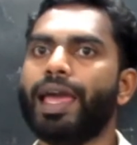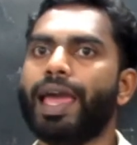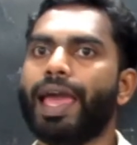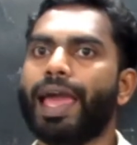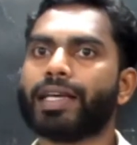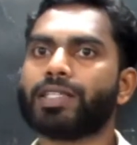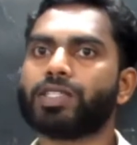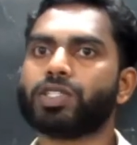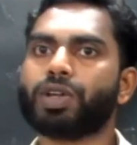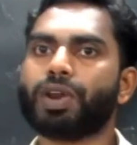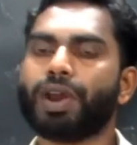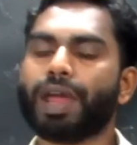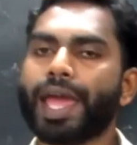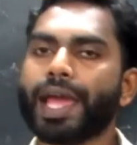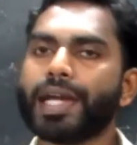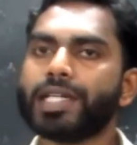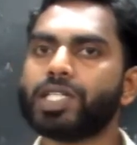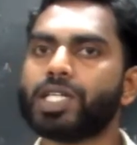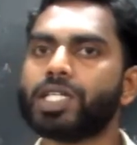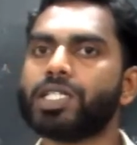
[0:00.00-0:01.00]

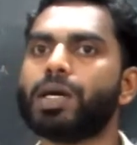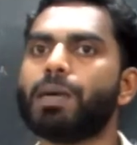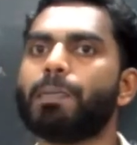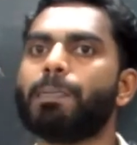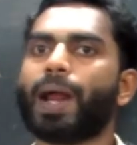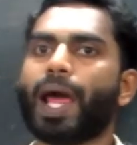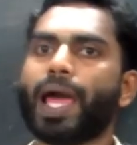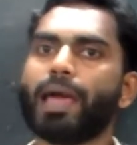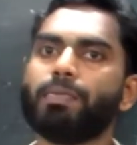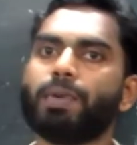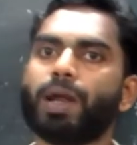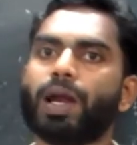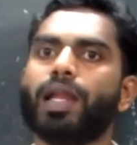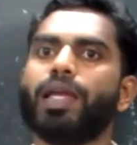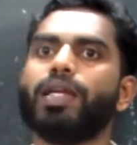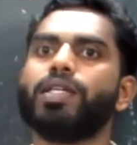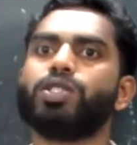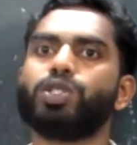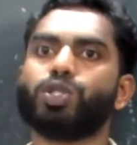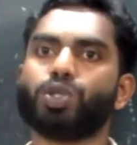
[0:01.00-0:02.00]
excreted
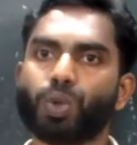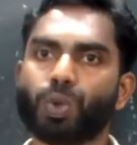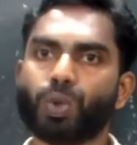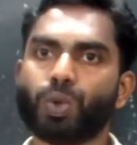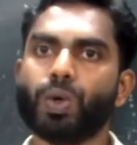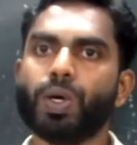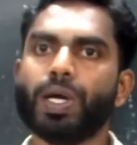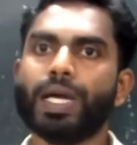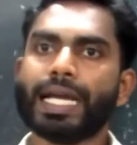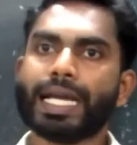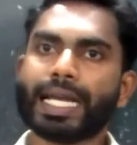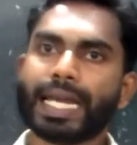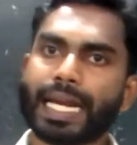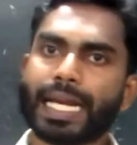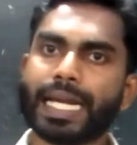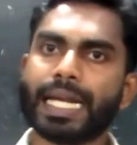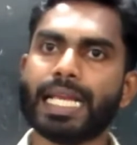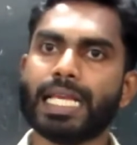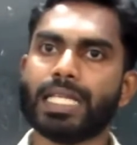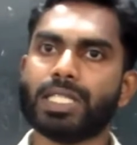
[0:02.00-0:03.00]
primarily through
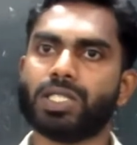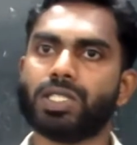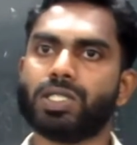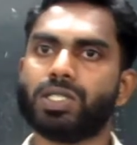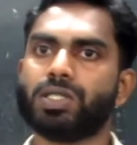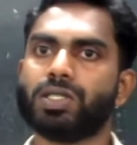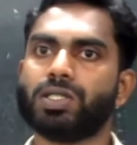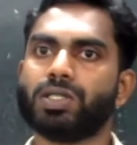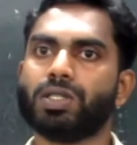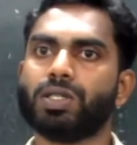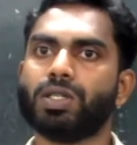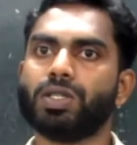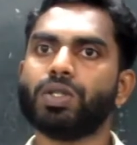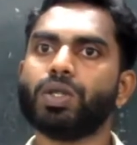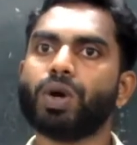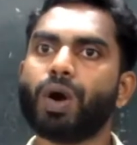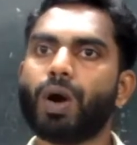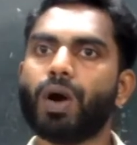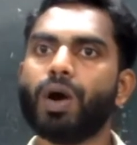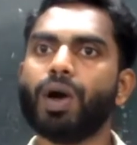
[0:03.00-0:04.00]
kidneys,
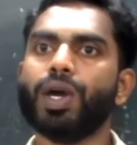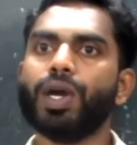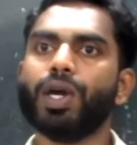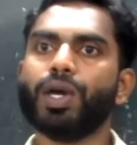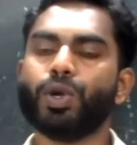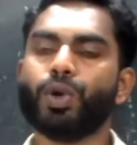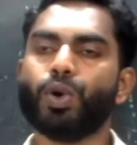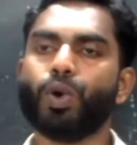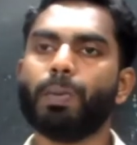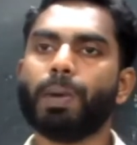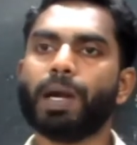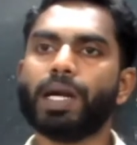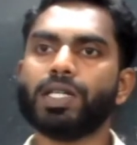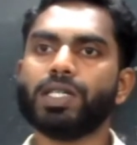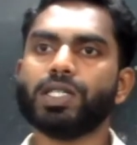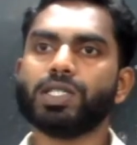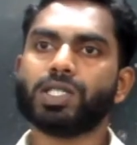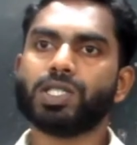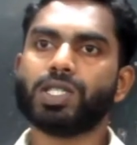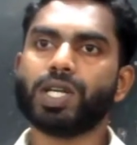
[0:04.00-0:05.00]
though
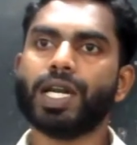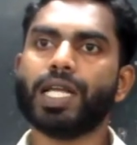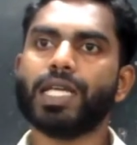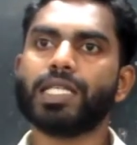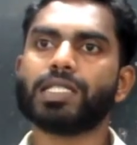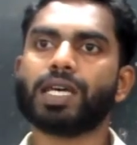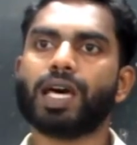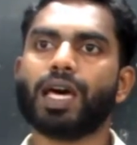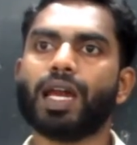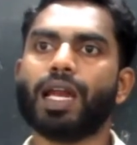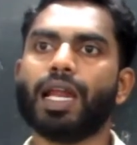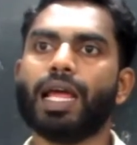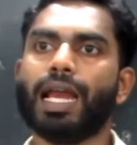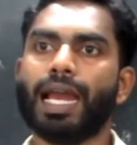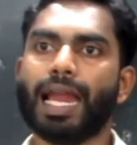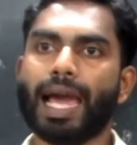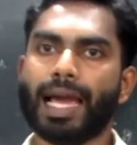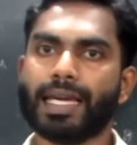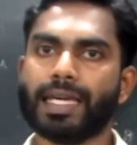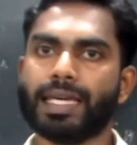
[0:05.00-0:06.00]
human studies are
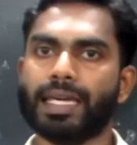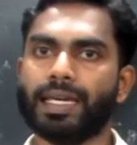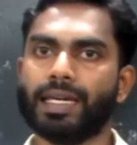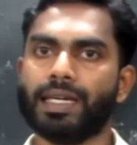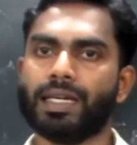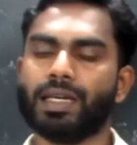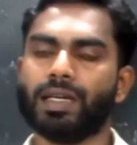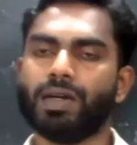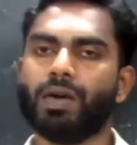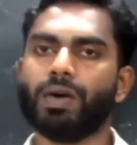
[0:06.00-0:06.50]
lacking.